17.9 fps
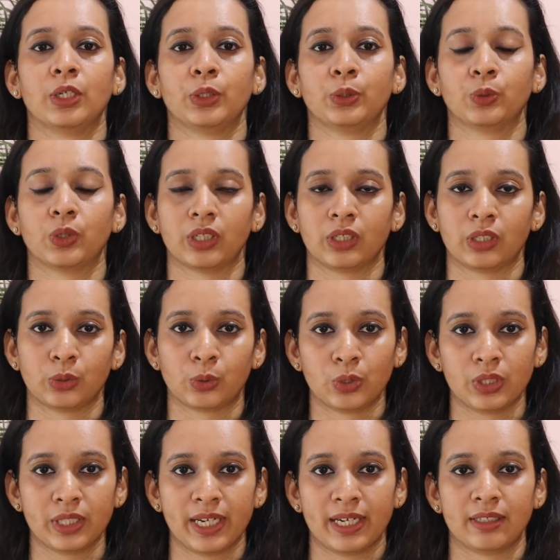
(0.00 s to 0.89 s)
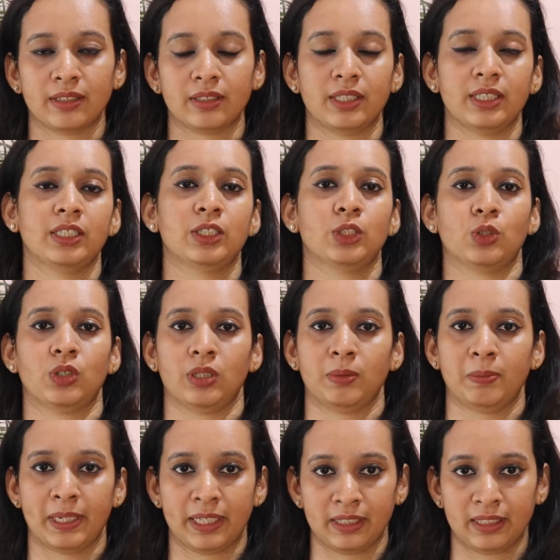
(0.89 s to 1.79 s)
you are a good candidate or
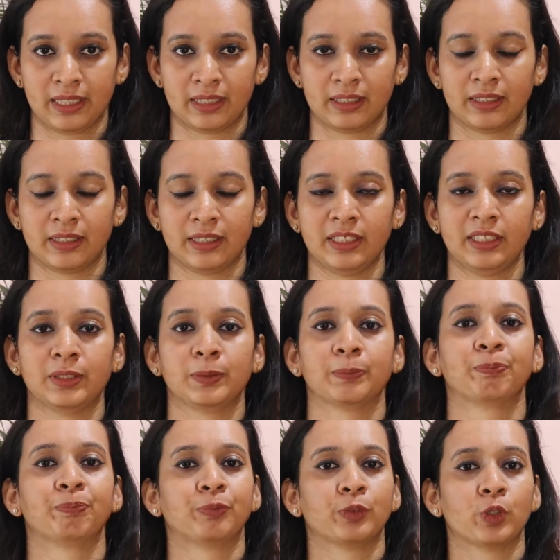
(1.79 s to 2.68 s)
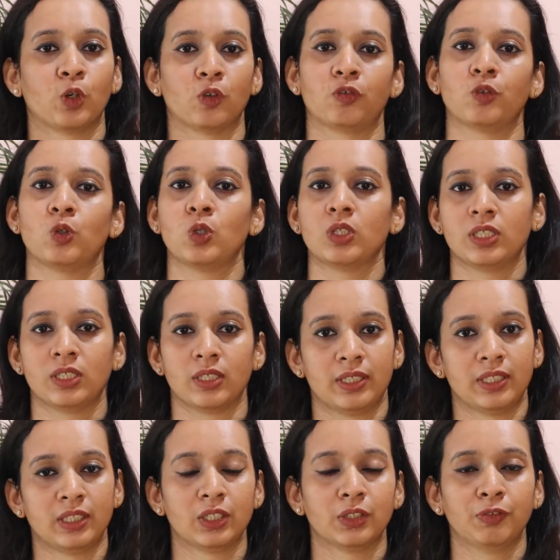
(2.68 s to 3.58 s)
a bad candidate. Of course,
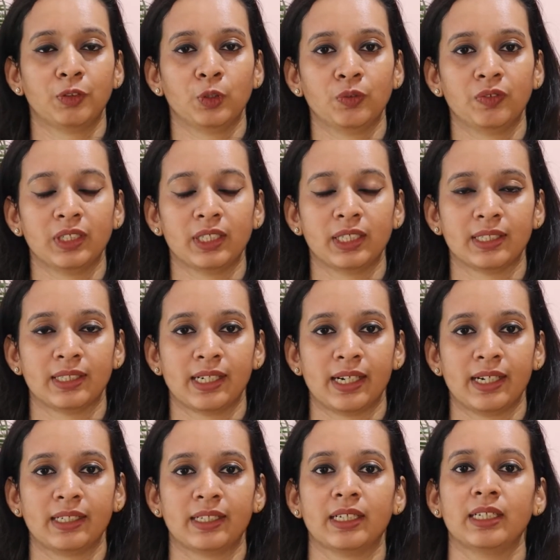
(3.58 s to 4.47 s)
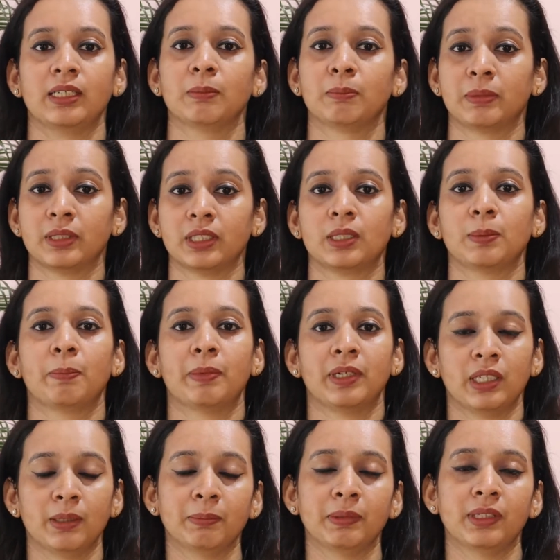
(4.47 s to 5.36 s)
the interview will decide that, but
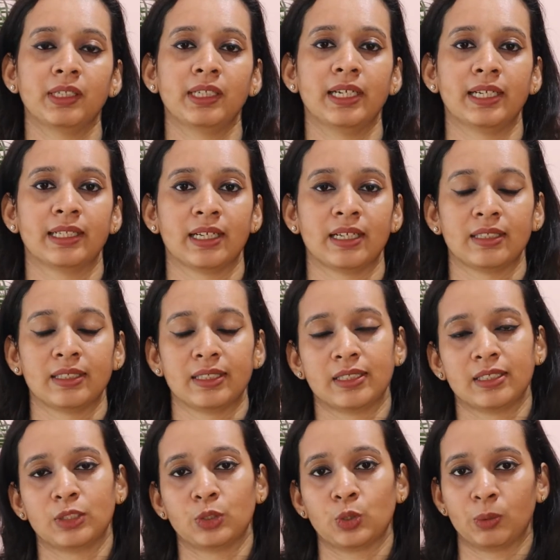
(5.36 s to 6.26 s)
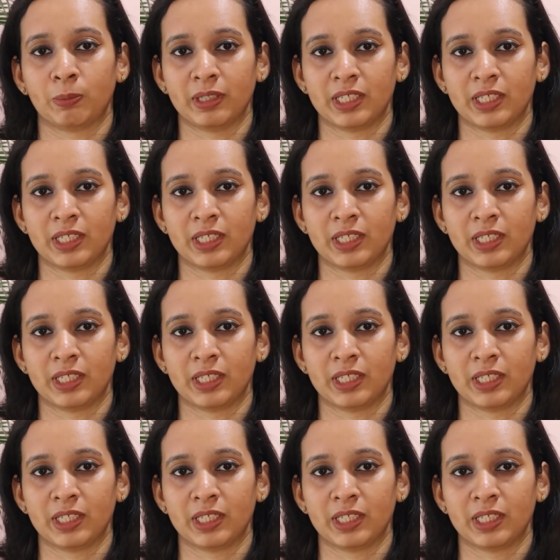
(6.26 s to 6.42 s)
preliminary analysis could